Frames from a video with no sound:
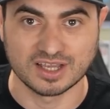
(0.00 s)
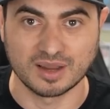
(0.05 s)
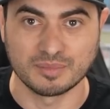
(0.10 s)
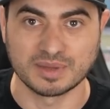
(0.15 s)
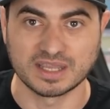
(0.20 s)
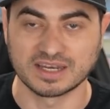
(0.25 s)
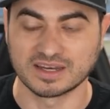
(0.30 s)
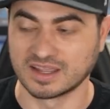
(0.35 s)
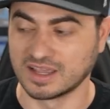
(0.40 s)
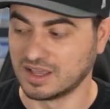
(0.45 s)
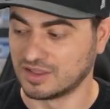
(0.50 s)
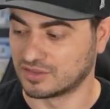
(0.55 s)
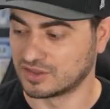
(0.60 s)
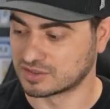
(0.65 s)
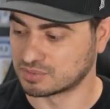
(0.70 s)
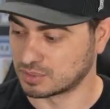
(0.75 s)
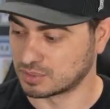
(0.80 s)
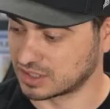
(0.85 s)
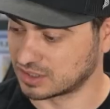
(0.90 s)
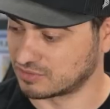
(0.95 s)
I mean,
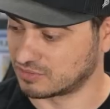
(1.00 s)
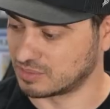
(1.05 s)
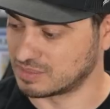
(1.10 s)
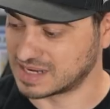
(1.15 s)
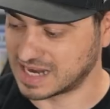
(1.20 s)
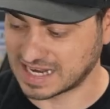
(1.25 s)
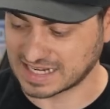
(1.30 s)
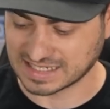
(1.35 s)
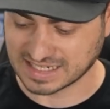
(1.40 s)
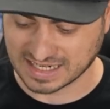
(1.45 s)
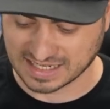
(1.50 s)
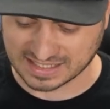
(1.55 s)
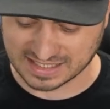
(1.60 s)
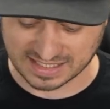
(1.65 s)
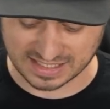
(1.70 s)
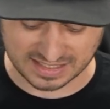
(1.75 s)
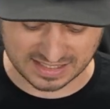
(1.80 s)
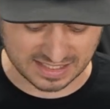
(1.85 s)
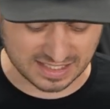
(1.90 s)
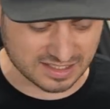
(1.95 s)
this is from
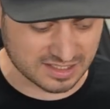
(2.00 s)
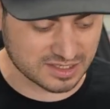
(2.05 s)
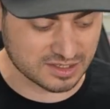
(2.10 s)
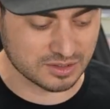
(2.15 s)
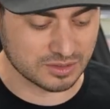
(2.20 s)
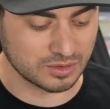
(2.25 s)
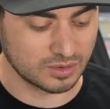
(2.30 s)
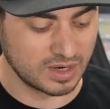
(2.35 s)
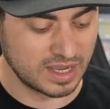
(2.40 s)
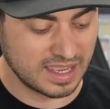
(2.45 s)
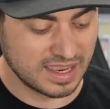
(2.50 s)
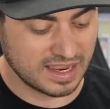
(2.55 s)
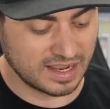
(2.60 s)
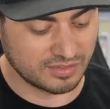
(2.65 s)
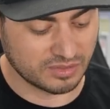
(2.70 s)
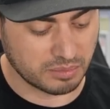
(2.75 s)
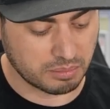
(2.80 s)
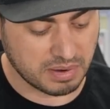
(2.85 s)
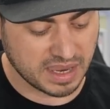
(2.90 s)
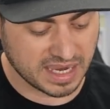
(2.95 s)
1962
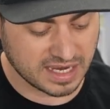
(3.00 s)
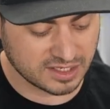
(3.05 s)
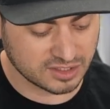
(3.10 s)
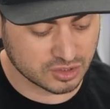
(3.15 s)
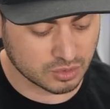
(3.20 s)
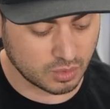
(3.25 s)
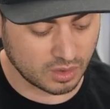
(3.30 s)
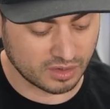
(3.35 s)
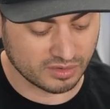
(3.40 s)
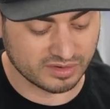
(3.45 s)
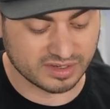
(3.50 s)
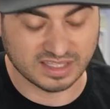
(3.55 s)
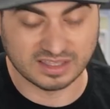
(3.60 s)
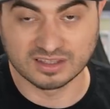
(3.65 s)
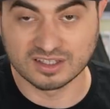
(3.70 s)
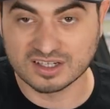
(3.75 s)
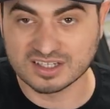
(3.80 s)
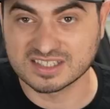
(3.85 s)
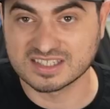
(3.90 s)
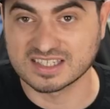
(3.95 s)
and the page quality
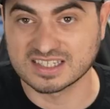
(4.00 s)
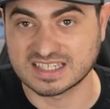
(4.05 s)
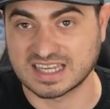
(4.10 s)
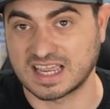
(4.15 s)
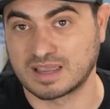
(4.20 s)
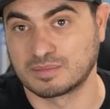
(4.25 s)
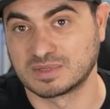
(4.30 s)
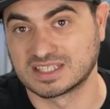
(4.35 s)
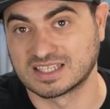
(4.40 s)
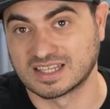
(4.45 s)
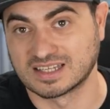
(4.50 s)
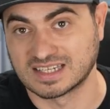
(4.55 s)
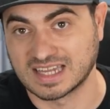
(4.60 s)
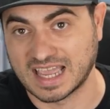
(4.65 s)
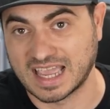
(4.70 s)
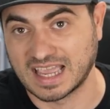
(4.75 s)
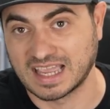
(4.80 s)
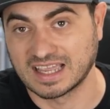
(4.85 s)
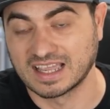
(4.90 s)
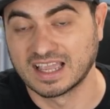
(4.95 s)
looks the same as the
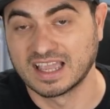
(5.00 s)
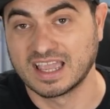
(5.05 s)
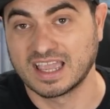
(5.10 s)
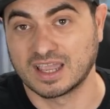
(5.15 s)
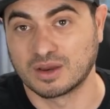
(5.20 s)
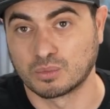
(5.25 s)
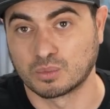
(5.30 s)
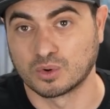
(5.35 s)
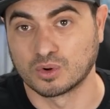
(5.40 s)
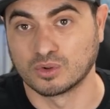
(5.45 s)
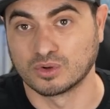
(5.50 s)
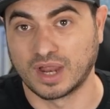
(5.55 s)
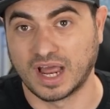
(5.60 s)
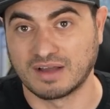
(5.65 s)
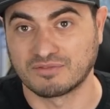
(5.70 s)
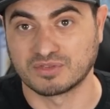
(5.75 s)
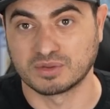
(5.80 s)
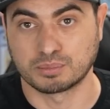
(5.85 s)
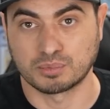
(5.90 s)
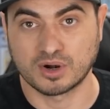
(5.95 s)
day it rolled
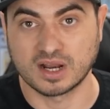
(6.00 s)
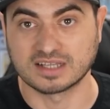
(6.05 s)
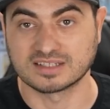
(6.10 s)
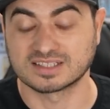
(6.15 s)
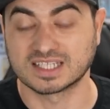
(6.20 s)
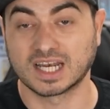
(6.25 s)
off the press.